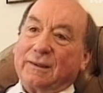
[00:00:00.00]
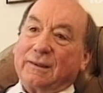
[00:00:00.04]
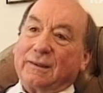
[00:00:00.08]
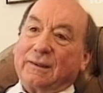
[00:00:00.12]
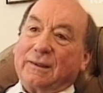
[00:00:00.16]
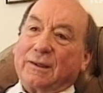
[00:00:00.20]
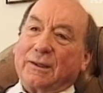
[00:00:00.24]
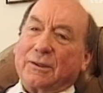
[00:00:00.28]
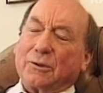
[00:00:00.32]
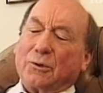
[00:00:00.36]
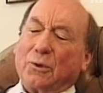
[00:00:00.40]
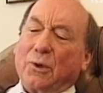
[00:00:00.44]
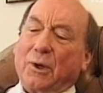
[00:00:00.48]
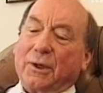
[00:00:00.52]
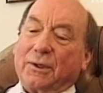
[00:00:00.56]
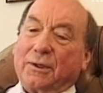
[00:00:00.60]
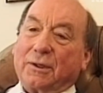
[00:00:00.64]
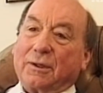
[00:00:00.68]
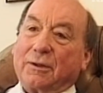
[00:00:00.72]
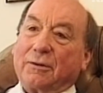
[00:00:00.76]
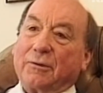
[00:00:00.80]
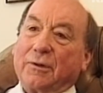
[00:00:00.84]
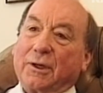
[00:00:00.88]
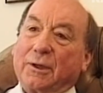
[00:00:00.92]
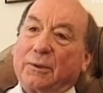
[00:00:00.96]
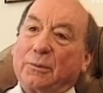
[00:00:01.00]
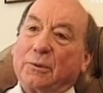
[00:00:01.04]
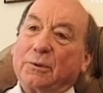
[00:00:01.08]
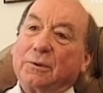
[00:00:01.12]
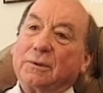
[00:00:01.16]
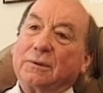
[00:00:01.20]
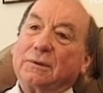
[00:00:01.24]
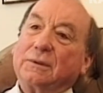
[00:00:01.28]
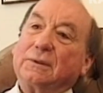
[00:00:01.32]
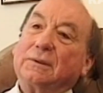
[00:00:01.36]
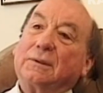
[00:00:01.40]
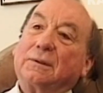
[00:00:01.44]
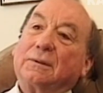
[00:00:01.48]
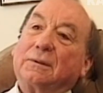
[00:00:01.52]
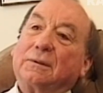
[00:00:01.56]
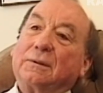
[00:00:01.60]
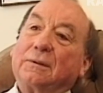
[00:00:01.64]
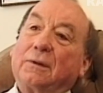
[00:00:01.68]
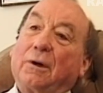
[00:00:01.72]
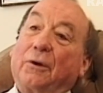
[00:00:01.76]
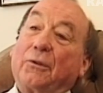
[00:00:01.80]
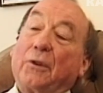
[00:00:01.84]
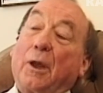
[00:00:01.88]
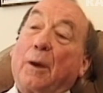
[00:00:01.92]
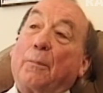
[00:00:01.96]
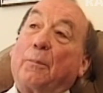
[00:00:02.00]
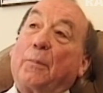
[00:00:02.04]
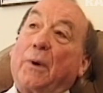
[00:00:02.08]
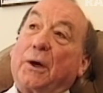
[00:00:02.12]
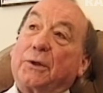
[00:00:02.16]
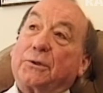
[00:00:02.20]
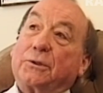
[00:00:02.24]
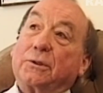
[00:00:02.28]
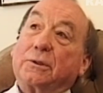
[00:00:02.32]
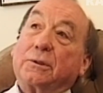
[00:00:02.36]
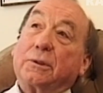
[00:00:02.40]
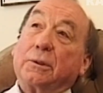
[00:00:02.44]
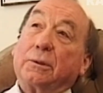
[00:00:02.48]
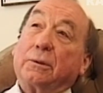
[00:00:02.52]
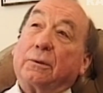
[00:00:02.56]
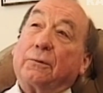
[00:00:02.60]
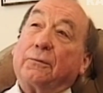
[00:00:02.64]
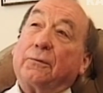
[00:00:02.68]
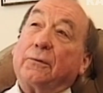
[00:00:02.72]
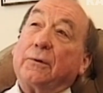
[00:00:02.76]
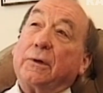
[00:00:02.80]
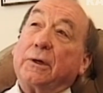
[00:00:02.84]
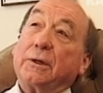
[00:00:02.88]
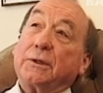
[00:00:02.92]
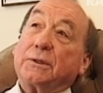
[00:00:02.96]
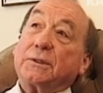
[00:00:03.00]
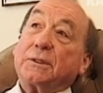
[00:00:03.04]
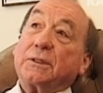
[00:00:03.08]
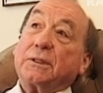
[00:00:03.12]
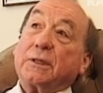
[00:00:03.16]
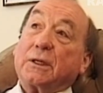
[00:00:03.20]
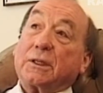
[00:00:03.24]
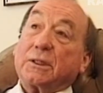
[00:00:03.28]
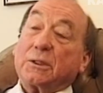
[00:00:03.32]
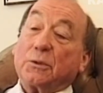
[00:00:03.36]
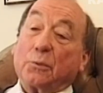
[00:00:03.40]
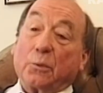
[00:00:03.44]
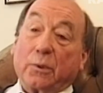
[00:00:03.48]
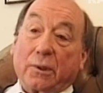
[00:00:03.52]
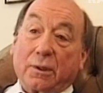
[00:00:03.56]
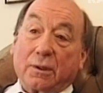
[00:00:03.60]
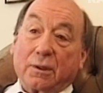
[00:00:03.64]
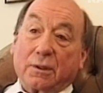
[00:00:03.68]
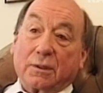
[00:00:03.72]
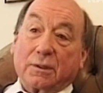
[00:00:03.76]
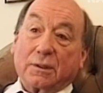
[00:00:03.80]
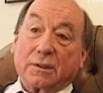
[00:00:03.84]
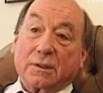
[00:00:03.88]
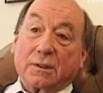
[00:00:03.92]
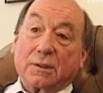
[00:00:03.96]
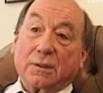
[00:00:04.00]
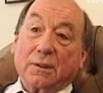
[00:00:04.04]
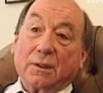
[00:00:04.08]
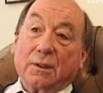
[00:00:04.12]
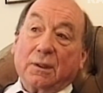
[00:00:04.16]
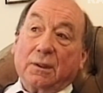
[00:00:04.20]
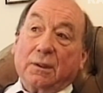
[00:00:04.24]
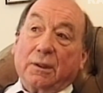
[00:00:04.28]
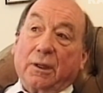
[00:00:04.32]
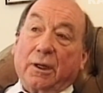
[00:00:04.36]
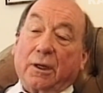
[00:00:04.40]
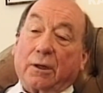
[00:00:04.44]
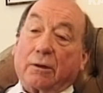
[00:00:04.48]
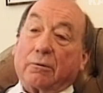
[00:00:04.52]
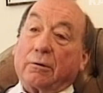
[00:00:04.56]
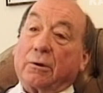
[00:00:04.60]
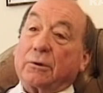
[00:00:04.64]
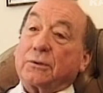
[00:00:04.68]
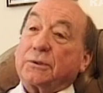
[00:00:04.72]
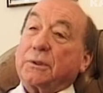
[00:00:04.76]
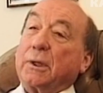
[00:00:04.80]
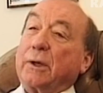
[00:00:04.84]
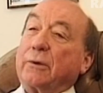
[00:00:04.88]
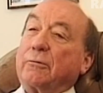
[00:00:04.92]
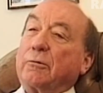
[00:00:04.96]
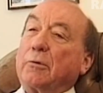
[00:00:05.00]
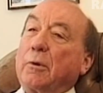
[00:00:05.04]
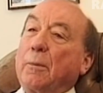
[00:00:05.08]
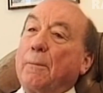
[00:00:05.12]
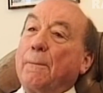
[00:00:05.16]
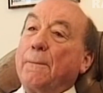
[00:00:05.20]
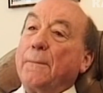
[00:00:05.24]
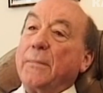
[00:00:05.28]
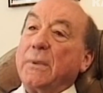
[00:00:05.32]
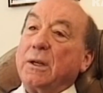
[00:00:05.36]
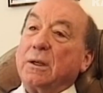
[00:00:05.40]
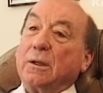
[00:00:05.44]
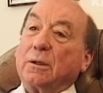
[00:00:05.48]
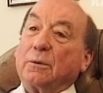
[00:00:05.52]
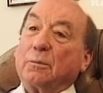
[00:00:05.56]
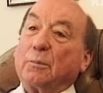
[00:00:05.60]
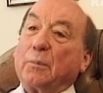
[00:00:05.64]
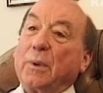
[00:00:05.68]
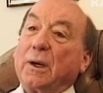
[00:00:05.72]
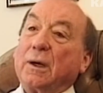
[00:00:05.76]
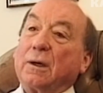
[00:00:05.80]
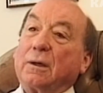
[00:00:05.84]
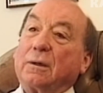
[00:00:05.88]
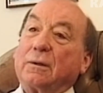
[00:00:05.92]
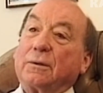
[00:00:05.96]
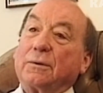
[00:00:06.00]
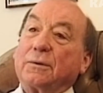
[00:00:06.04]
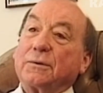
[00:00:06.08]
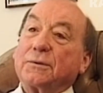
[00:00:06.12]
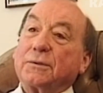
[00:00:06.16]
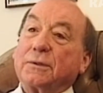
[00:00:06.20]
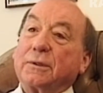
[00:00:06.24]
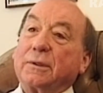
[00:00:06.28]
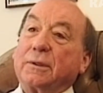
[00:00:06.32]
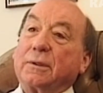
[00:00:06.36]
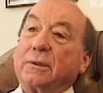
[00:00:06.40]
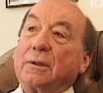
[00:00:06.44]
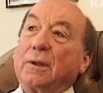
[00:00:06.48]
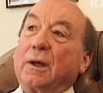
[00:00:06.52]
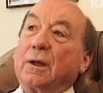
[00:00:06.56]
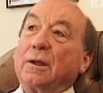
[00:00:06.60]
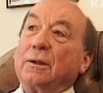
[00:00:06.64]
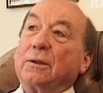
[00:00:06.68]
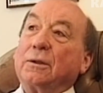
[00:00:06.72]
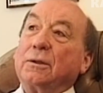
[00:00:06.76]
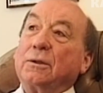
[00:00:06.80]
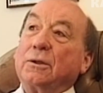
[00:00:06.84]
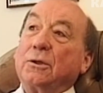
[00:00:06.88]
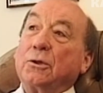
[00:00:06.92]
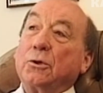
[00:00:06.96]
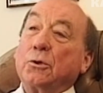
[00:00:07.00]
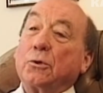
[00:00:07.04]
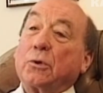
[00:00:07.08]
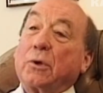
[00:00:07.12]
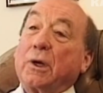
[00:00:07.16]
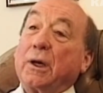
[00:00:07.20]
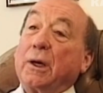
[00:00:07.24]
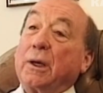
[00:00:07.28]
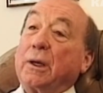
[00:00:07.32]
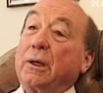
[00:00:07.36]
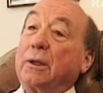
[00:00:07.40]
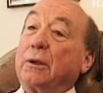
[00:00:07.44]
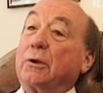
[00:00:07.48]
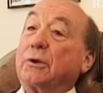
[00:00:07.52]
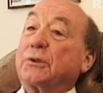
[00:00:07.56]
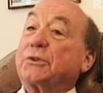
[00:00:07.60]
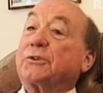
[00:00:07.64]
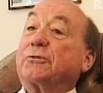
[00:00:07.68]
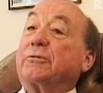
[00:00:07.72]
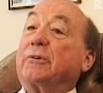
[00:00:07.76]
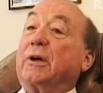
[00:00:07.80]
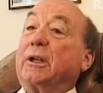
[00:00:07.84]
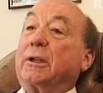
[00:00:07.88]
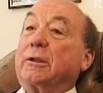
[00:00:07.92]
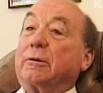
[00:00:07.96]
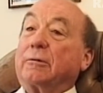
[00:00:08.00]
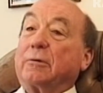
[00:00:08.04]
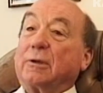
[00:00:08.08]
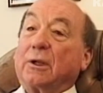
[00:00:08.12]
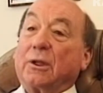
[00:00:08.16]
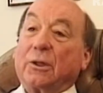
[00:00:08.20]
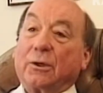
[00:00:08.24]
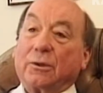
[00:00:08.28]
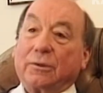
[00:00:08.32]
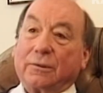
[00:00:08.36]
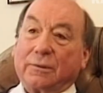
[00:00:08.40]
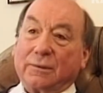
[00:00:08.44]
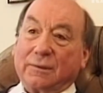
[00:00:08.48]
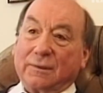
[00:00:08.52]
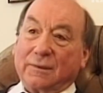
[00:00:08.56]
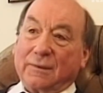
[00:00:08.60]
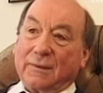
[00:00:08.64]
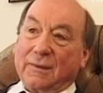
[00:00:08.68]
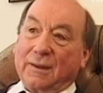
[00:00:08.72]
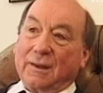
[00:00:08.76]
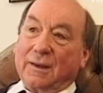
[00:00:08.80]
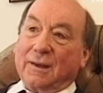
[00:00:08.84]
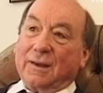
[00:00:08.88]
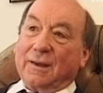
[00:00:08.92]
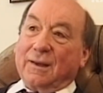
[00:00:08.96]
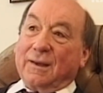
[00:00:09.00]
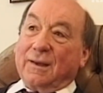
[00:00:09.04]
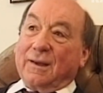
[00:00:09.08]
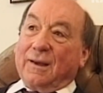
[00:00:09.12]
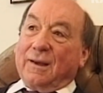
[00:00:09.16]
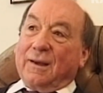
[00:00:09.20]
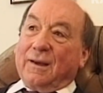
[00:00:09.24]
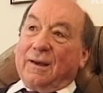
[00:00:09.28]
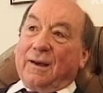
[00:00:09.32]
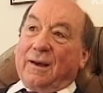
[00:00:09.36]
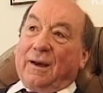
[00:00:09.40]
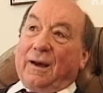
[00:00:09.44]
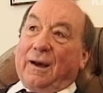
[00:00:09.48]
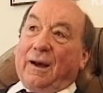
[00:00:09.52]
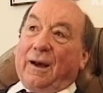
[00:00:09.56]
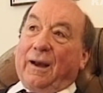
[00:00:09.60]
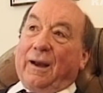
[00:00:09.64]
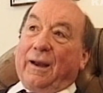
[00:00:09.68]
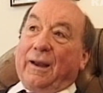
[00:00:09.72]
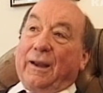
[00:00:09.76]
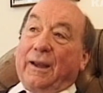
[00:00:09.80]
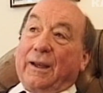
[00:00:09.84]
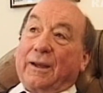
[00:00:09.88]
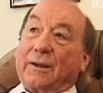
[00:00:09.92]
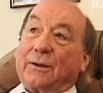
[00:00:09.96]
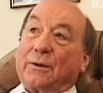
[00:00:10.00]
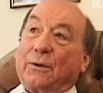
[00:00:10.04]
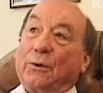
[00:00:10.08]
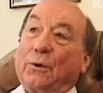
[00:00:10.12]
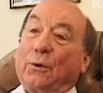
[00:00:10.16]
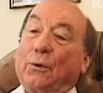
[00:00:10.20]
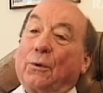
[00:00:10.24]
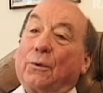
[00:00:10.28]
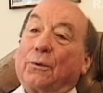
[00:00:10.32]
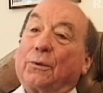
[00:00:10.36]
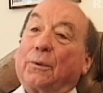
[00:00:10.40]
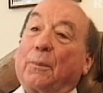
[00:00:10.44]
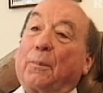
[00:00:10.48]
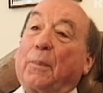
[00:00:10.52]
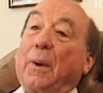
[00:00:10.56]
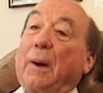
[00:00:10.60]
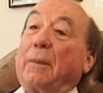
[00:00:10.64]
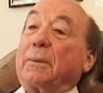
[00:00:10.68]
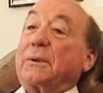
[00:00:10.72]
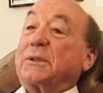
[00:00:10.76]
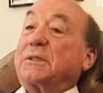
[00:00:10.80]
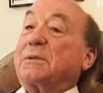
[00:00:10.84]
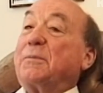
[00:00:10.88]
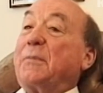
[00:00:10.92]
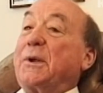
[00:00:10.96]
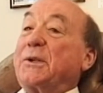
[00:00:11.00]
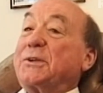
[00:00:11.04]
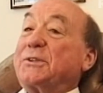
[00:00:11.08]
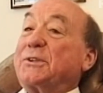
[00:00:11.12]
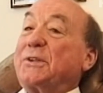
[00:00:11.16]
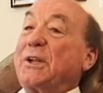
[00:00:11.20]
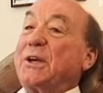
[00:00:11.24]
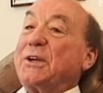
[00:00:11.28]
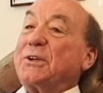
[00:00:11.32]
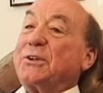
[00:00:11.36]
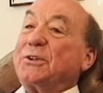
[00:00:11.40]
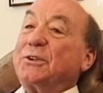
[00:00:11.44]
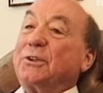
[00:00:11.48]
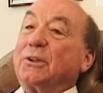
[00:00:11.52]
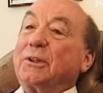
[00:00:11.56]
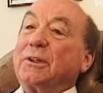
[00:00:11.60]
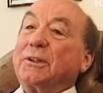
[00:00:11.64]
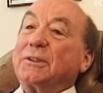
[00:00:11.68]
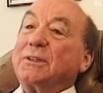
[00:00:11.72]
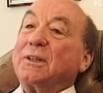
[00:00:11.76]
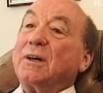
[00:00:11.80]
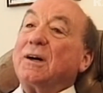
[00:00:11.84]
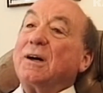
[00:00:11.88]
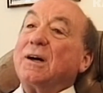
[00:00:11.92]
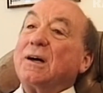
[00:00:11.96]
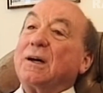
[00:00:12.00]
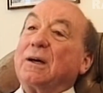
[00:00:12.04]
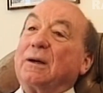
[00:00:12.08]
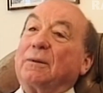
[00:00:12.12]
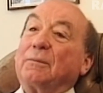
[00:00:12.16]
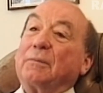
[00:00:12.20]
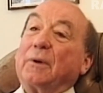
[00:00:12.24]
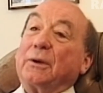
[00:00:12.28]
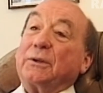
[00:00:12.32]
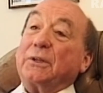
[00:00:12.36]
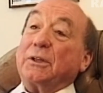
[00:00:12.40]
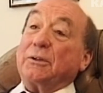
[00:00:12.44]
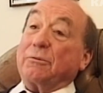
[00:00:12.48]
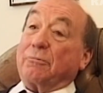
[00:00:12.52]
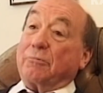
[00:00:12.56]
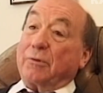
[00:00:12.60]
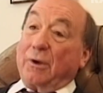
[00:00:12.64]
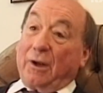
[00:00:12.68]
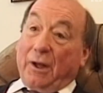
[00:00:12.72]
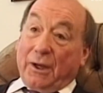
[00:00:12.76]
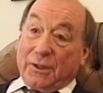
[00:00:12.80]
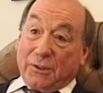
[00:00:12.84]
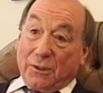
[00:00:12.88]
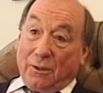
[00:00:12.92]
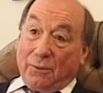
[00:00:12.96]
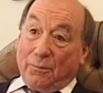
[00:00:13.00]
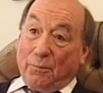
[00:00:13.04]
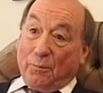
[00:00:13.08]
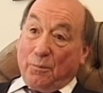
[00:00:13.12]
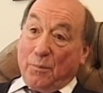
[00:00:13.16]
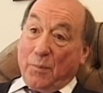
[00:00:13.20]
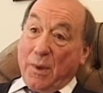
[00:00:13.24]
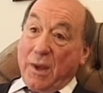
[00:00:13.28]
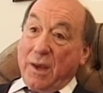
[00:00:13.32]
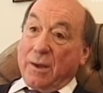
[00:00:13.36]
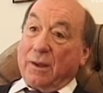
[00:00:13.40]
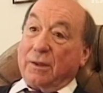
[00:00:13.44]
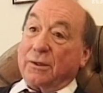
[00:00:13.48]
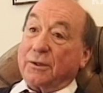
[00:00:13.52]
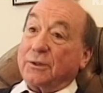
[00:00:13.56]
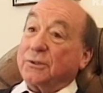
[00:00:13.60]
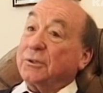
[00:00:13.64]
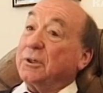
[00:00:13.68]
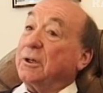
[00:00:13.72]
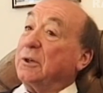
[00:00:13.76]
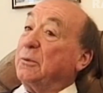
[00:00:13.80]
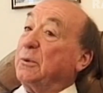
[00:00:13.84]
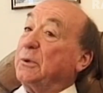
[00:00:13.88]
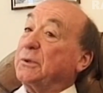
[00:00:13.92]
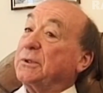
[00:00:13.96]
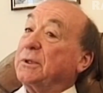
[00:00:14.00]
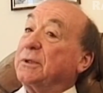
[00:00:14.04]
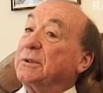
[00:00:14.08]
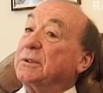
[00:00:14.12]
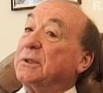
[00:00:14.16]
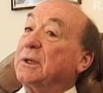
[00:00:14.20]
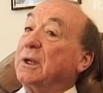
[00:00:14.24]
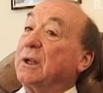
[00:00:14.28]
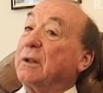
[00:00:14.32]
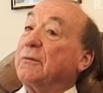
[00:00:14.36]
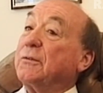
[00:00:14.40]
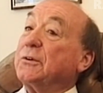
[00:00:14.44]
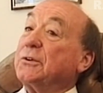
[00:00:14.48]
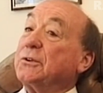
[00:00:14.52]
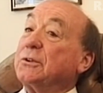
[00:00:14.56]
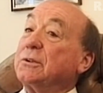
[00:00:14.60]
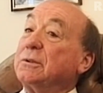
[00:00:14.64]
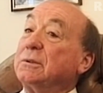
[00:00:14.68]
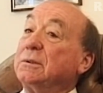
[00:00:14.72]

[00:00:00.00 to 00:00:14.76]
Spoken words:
It's quite incredible. On that budget, in the first 6 weeks, it grossed over £1 million in UK and Australia alone. It caught the public's imagination at the time. I didn't realise how big the show was on television.